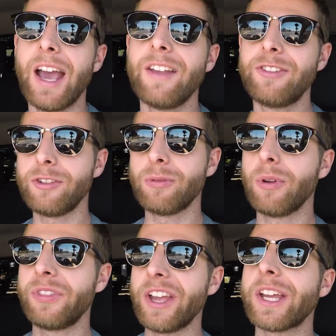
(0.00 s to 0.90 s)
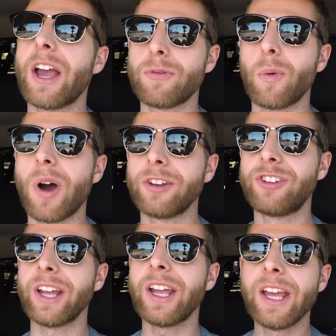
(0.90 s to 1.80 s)
As usual, thank you guys for
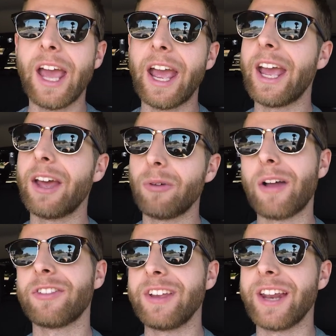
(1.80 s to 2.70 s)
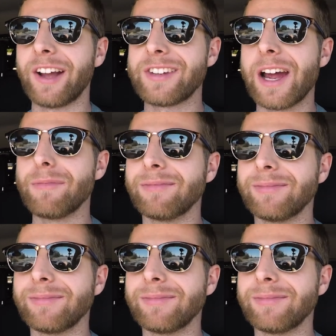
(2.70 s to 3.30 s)
watching, and I'll see you next time.